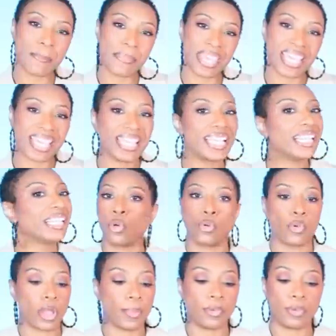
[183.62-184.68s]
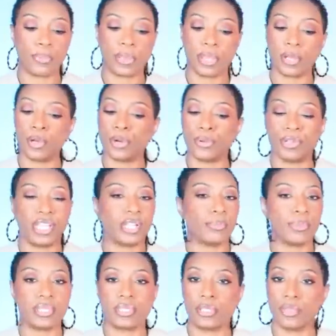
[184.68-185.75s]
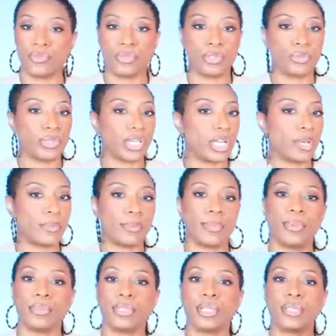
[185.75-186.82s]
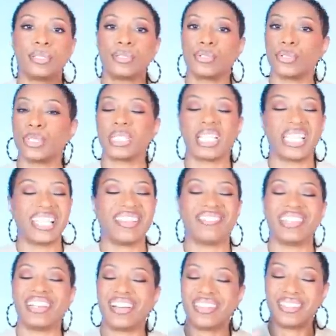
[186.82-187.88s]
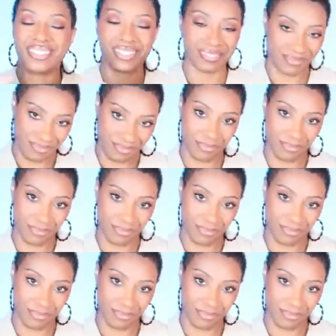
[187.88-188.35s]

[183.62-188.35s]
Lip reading: me. Grab your pair, going to get them in silver too. They come in both colors, girl. It's $11.